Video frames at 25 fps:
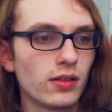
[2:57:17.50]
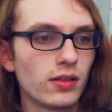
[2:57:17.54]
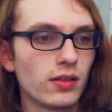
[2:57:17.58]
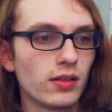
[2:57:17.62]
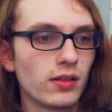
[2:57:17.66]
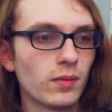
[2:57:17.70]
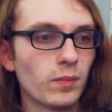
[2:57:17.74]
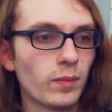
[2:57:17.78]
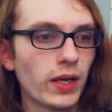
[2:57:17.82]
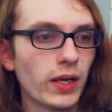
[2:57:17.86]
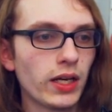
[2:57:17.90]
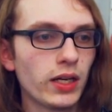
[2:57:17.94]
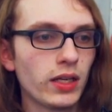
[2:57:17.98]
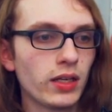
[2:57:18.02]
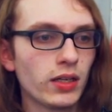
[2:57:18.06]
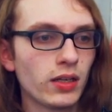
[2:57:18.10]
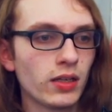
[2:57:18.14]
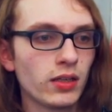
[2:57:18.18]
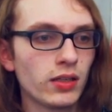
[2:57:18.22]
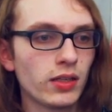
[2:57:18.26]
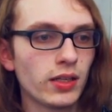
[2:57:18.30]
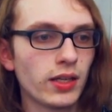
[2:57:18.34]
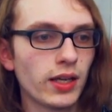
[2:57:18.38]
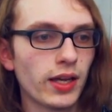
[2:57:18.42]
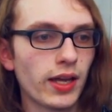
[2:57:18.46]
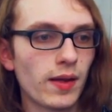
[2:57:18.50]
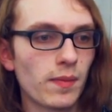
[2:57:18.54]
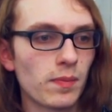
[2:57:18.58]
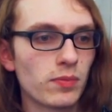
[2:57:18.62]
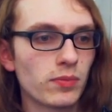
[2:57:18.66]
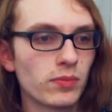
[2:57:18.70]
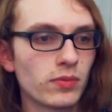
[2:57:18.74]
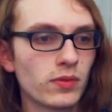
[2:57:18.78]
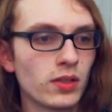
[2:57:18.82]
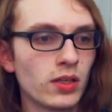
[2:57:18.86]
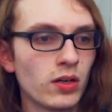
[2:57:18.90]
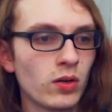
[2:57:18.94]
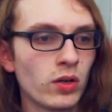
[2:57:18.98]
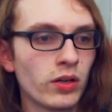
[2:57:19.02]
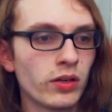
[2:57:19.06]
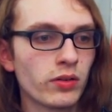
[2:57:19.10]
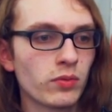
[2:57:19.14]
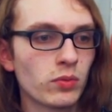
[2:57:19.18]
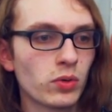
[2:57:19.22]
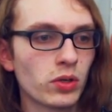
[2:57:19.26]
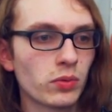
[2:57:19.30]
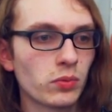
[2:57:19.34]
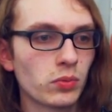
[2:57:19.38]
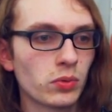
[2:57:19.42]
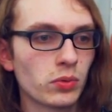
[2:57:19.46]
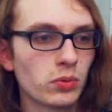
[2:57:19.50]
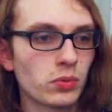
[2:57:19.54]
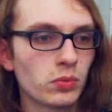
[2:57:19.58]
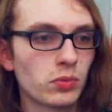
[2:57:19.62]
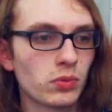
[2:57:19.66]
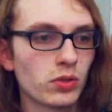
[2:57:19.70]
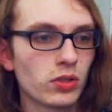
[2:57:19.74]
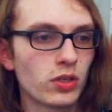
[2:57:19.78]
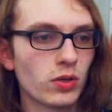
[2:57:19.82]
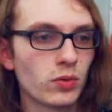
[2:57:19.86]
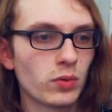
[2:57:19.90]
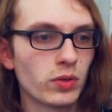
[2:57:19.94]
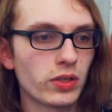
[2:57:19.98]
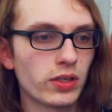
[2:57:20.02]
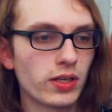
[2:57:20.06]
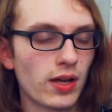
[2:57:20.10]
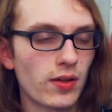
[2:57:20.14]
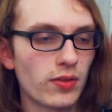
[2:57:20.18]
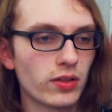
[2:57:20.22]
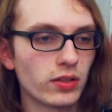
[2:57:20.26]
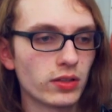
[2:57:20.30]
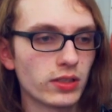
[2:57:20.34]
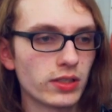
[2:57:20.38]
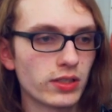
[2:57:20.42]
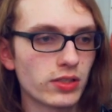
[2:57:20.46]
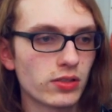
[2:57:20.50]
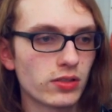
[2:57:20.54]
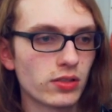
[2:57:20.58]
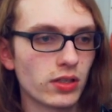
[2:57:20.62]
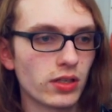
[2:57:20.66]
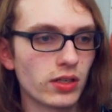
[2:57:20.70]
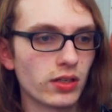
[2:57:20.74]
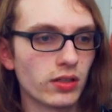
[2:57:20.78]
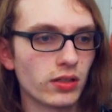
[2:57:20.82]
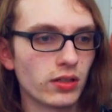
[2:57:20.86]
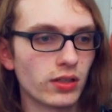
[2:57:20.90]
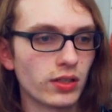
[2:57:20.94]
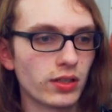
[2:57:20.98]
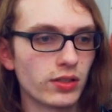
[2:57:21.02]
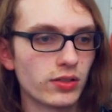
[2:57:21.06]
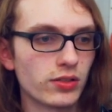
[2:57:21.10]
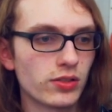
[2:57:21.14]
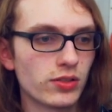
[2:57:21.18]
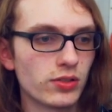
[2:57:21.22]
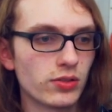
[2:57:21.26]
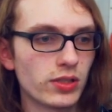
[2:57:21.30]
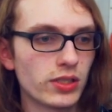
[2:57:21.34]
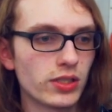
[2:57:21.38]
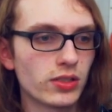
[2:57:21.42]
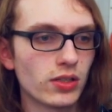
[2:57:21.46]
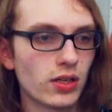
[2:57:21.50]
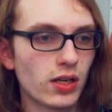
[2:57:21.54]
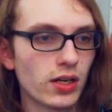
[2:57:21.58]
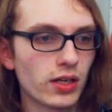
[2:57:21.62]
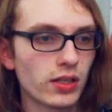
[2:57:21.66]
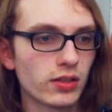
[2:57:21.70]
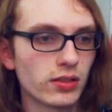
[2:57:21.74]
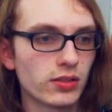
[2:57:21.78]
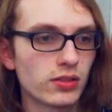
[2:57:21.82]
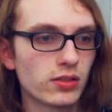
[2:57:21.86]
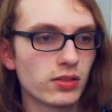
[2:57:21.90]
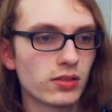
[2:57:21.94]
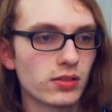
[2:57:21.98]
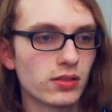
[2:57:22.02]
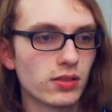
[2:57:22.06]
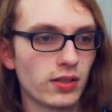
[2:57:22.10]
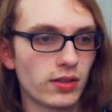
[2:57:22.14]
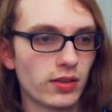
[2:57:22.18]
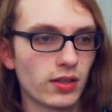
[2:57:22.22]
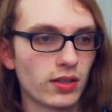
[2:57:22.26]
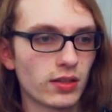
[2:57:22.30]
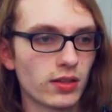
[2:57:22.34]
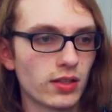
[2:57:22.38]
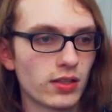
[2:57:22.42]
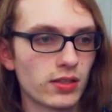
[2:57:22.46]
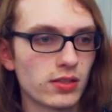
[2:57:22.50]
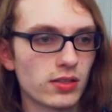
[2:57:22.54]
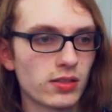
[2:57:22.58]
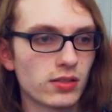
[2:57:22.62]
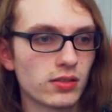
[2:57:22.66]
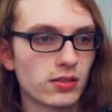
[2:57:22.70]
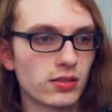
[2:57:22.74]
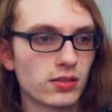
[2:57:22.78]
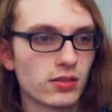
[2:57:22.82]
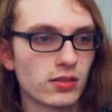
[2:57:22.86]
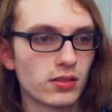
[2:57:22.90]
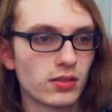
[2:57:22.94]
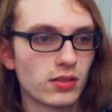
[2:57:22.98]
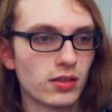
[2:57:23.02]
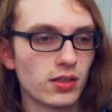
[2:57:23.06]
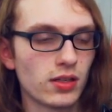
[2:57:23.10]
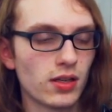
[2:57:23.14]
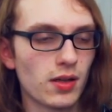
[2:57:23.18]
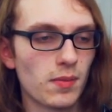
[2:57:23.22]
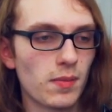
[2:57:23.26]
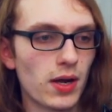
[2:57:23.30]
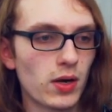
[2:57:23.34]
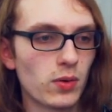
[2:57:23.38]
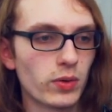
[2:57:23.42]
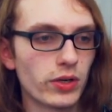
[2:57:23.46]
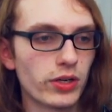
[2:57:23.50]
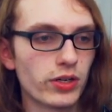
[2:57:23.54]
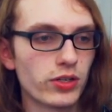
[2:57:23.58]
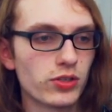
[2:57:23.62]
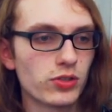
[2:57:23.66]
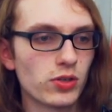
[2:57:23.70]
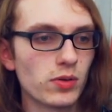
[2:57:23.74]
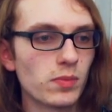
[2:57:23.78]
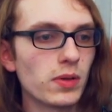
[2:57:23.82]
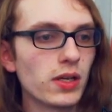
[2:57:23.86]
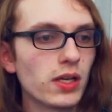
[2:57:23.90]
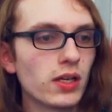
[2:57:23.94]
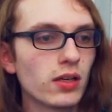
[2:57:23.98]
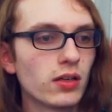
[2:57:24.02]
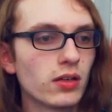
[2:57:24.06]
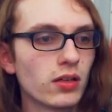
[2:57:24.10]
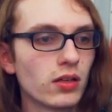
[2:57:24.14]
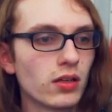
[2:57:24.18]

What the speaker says: Mania, yeah. You know what? We're going down the list on 2D Sonic. I think that's about where it should be.